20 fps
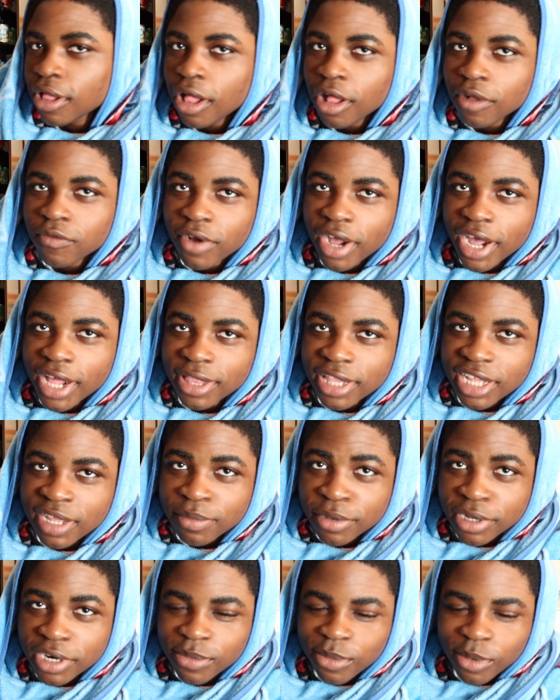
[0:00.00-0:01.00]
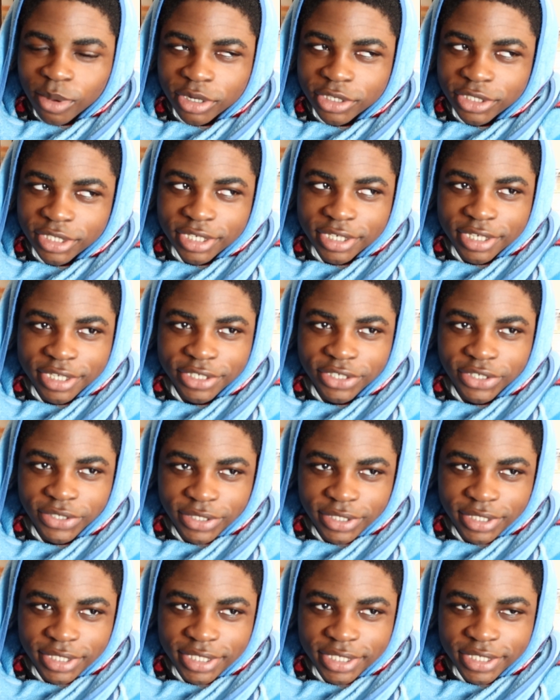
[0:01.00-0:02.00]
Alright, I think I'm gonna wash the
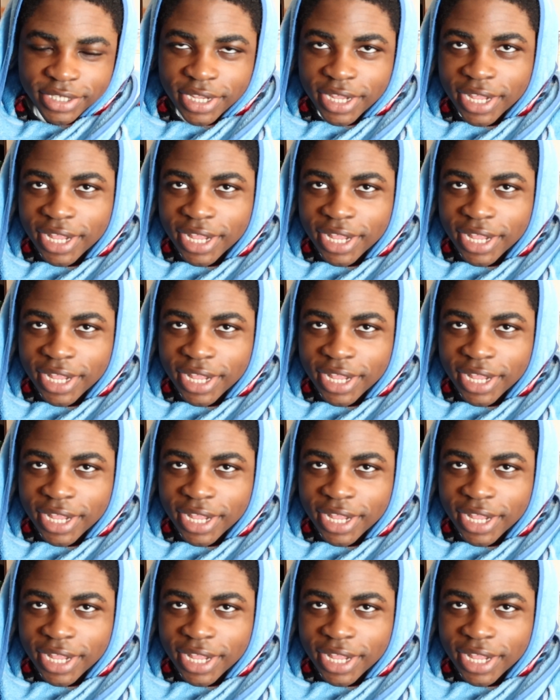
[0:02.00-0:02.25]
dishes.